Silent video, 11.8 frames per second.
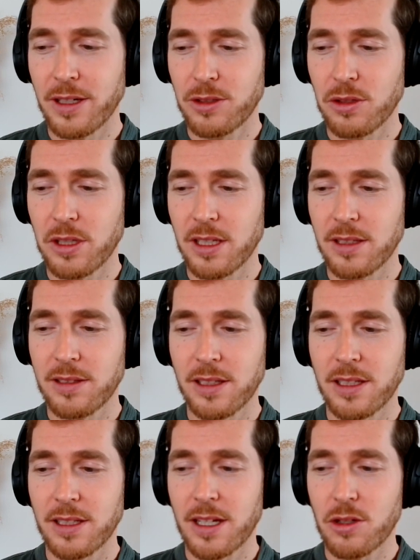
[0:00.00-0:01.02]
Today, they
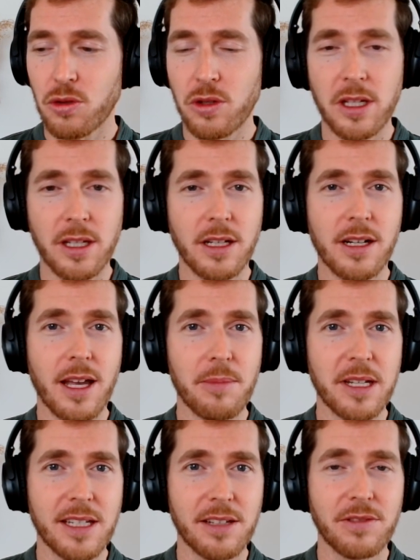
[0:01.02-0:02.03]
think that joining a
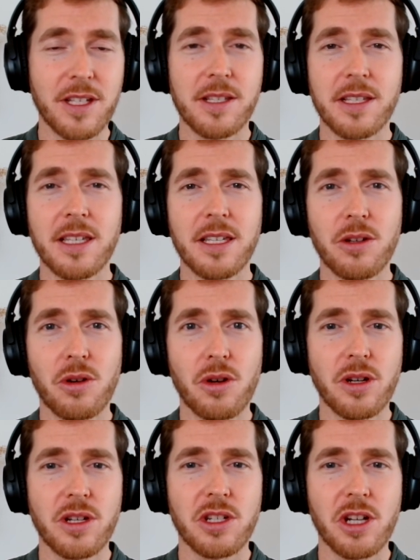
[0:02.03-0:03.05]
climate tech VC
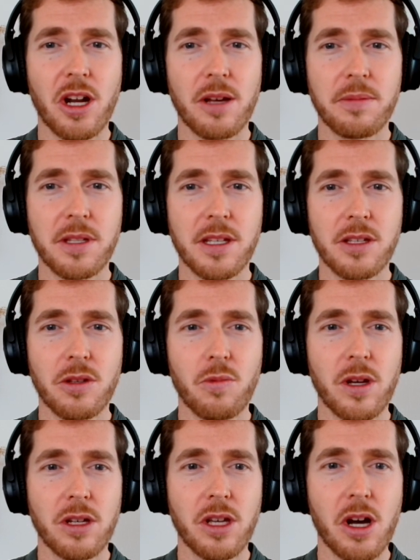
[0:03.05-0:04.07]
or startups is the
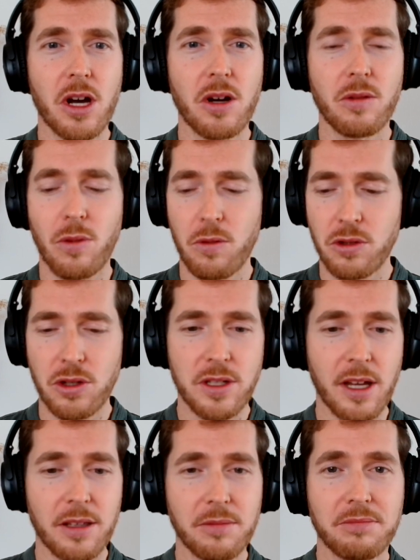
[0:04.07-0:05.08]
way to go. What would you tell them?